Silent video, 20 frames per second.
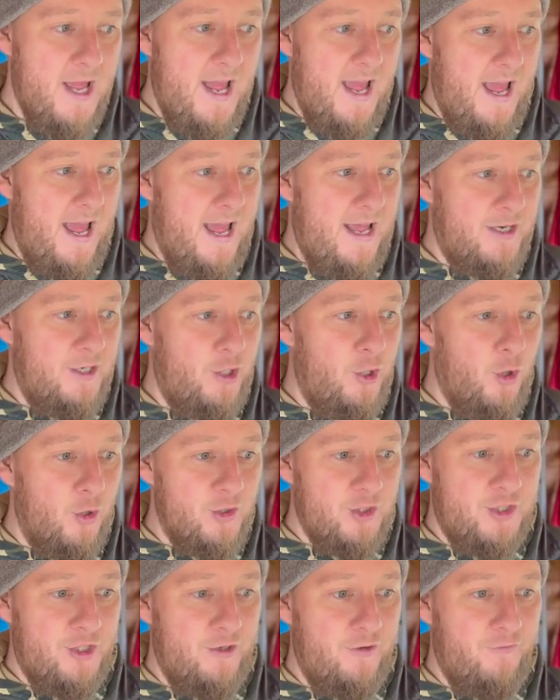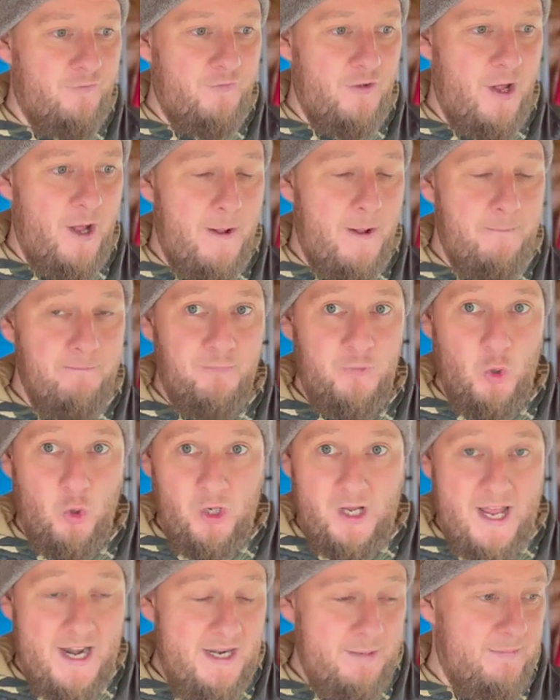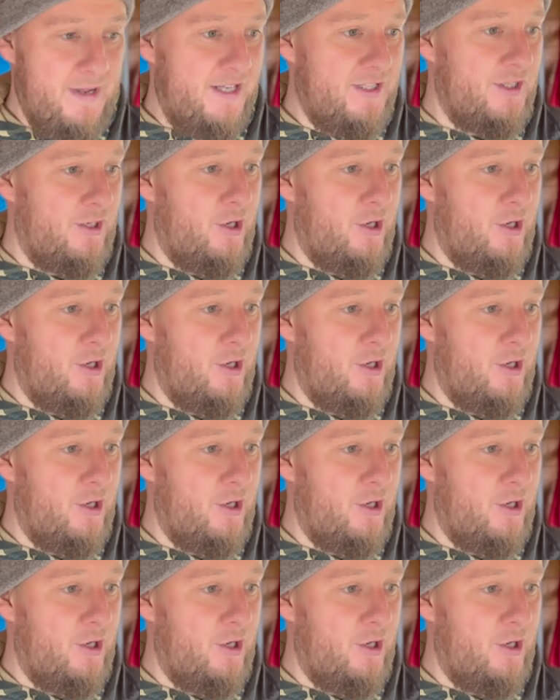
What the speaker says: and lots of organic matter